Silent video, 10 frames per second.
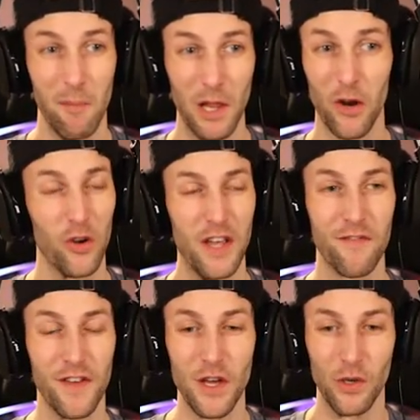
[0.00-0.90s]
I'm a little
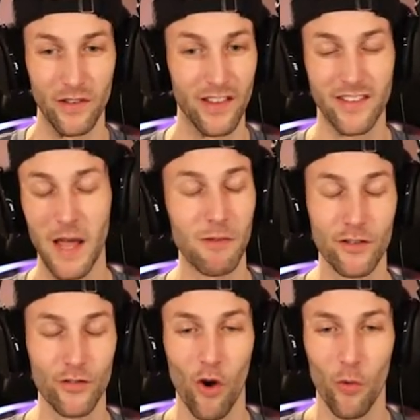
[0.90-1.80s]
confused. This game
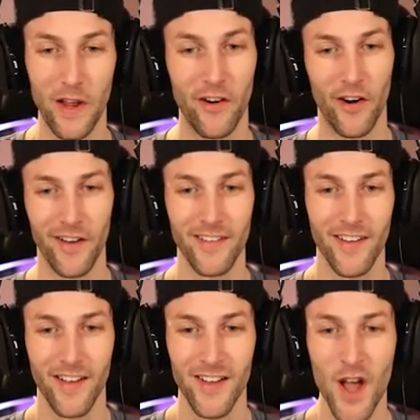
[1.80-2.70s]
is so weird.
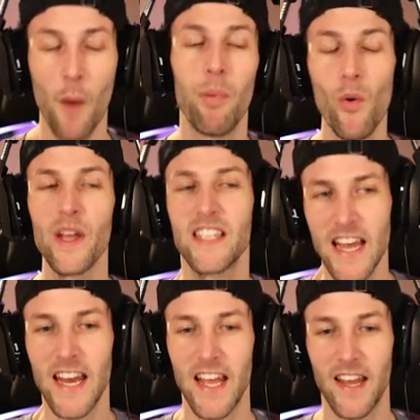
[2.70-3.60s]
But we
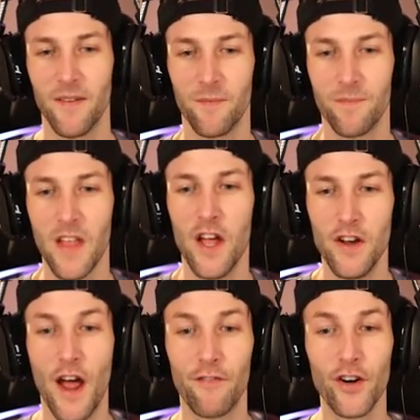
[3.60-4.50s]
did it.
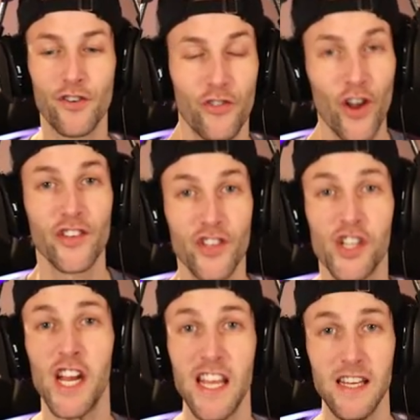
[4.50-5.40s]
Never trust
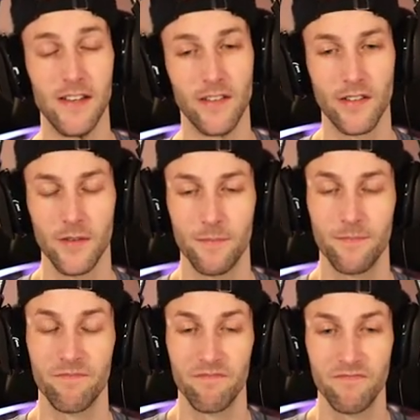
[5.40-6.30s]
cheese.
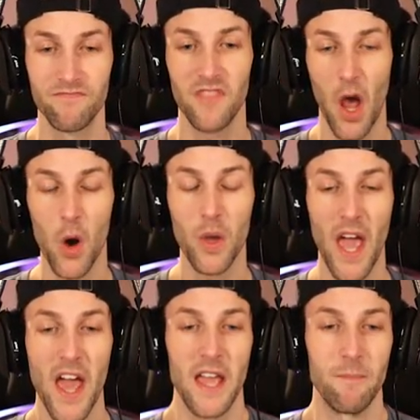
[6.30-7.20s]

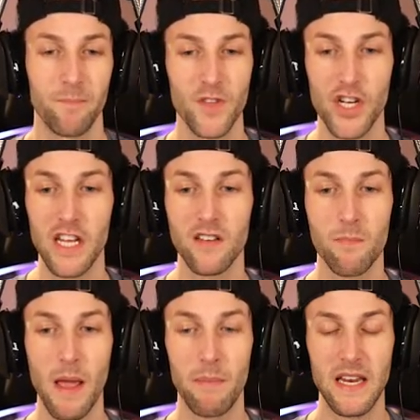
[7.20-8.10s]
Okay,
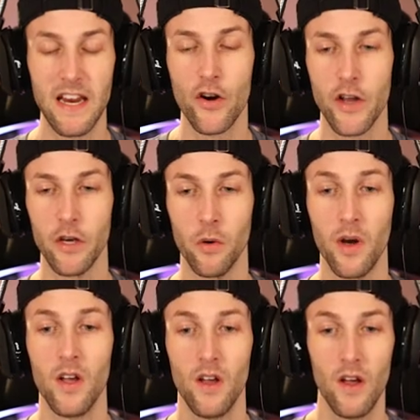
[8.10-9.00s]
cheese may be near
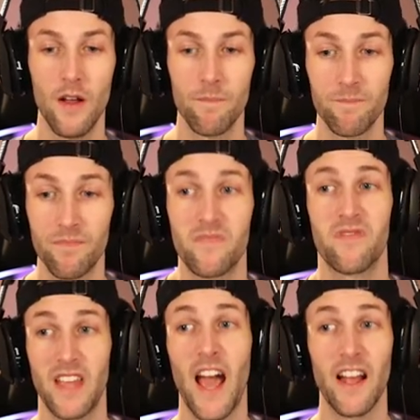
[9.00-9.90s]
you.
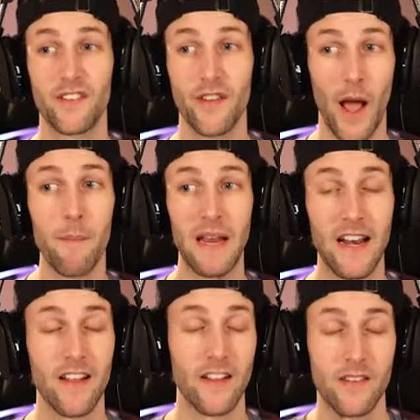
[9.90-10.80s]
Yeah, it's
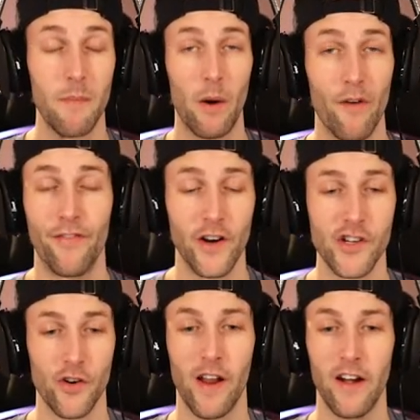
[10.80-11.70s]
in my
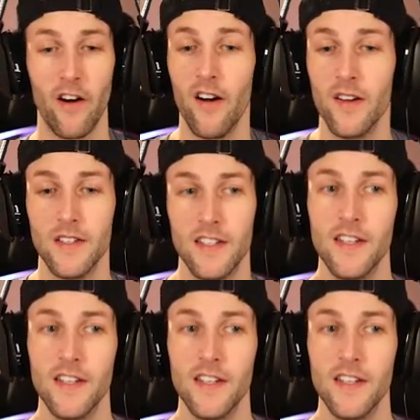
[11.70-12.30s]
refrigerator.